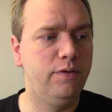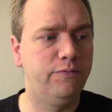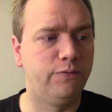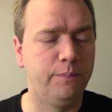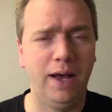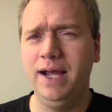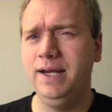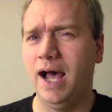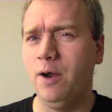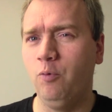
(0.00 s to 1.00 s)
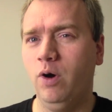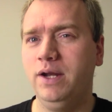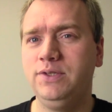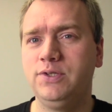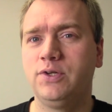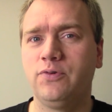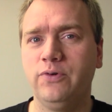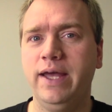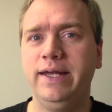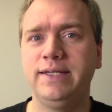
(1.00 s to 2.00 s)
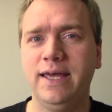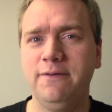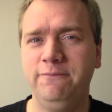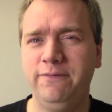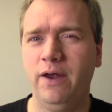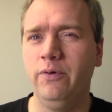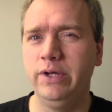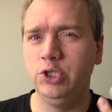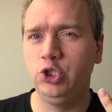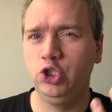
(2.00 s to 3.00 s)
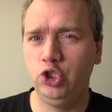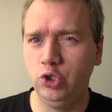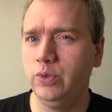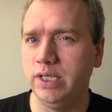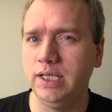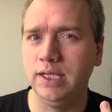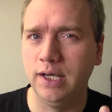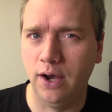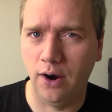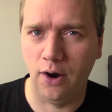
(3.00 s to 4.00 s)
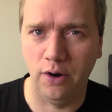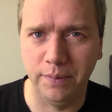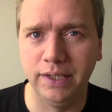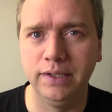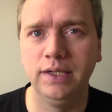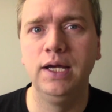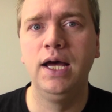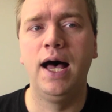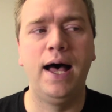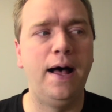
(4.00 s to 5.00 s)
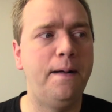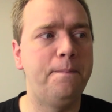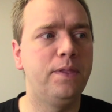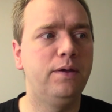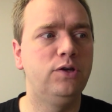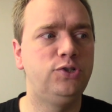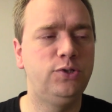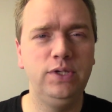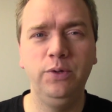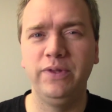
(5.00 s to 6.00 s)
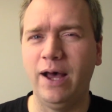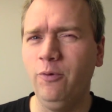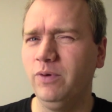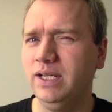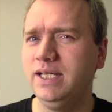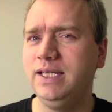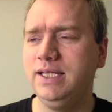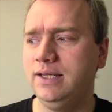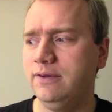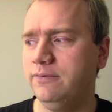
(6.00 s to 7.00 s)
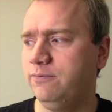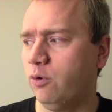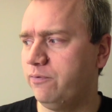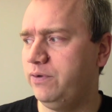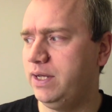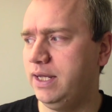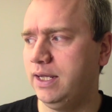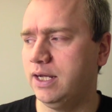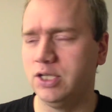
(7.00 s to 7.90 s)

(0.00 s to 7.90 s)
For mine, I wanted to create a very shooty army. Shooty without really forfeiting